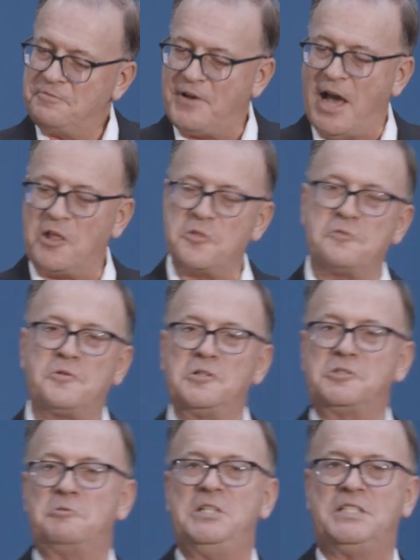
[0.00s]
follow the
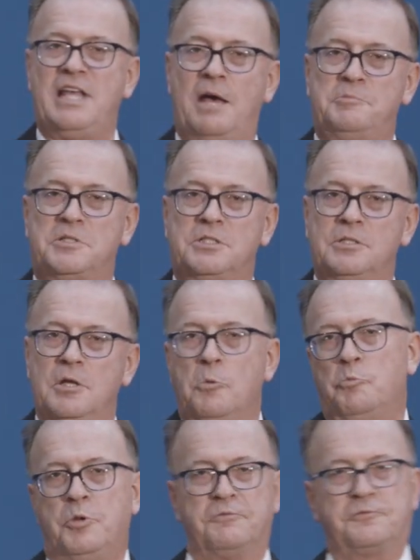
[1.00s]
first 3 steps, but